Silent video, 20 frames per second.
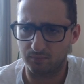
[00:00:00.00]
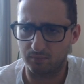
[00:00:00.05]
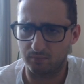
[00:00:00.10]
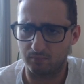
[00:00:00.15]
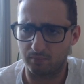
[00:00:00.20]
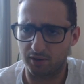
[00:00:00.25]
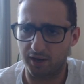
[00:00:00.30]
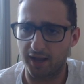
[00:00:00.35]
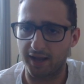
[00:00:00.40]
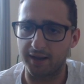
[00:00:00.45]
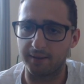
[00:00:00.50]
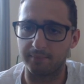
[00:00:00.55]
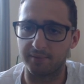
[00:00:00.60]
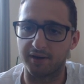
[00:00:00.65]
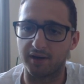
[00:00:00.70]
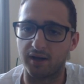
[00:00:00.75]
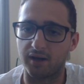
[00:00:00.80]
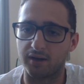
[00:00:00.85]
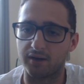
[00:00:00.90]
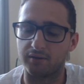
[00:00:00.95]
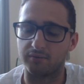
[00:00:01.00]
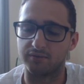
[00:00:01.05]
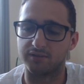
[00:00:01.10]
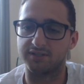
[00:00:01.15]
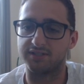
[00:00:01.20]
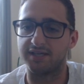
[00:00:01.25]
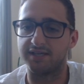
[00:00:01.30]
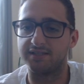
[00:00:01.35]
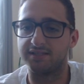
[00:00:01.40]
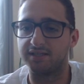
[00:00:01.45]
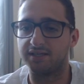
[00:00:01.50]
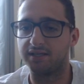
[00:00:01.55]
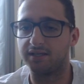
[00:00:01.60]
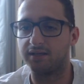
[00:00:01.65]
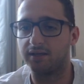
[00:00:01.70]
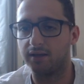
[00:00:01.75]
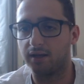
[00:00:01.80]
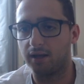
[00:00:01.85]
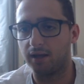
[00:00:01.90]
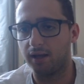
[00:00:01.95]
playing banana on CT
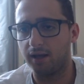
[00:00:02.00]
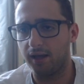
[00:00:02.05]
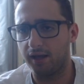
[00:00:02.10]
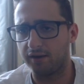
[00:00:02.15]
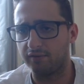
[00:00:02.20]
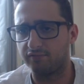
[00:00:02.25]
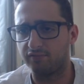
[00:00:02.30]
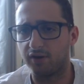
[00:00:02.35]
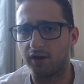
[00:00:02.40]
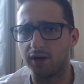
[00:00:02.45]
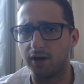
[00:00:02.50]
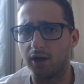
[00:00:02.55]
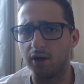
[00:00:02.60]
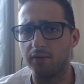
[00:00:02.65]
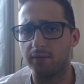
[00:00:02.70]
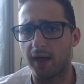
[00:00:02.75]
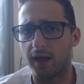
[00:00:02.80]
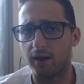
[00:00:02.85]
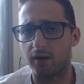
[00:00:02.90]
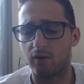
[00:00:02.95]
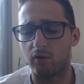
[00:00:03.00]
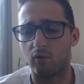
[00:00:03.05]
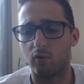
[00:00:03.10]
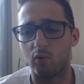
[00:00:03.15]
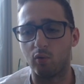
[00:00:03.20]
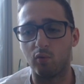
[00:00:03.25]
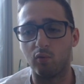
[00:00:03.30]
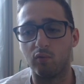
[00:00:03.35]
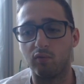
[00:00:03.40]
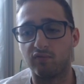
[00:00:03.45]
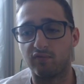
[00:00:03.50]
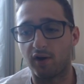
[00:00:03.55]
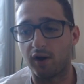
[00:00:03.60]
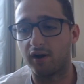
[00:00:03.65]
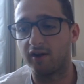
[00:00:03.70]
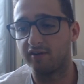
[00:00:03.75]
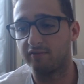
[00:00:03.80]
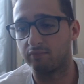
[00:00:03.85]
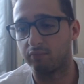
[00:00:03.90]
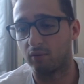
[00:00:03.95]
Inferno, that all
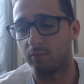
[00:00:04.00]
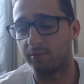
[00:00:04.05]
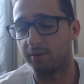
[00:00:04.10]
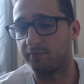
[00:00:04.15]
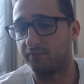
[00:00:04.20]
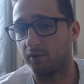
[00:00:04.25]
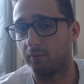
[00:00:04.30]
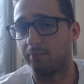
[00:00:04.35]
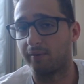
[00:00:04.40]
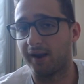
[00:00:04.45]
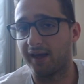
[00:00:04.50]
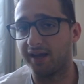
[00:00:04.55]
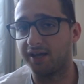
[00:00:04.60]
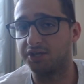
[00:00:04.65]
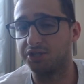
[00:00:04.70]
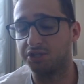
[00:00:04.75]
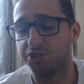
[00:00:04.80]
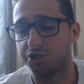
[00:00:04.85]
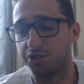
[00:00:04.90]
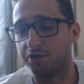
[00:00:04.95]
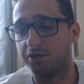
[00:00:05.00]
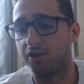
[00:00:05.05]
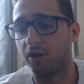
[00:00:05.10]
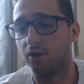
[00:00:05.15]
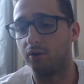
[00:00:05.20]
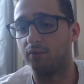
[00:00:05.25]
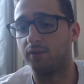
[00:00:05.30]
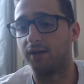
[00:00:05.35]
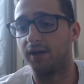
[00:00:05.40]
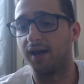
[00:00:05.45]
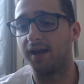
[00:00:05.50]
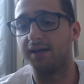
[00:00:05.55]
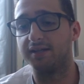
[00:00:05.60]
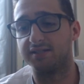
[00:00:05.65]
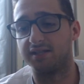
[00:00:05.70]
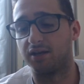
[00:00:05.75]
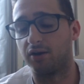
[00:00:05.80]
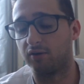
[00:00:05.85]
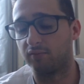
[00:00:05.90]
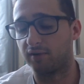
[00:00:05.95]
5 probably of your players should know the nades.
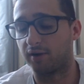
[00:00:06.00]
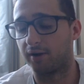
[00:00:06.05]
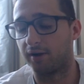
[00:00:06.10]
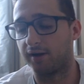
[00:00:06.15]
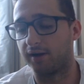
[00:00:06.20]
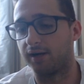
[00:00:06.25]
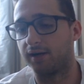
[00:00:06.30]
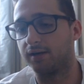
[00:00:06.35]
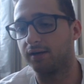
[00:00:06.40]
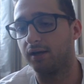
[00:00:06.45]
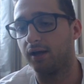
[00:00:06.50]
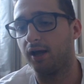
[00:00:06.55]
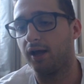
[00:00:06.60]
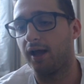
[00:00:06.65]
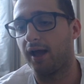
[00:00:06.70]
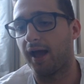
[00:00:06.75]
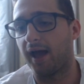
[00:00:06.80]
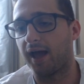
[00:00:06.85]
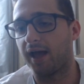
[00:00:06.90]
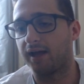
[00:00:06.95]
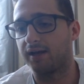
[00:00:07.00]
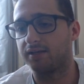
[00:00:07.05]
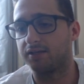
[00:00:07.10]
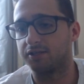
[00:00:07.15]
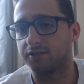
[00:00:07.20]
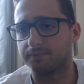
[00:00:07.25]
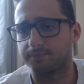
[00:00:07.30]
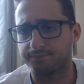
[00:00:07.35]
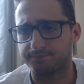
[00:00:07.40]
They're not very hard, and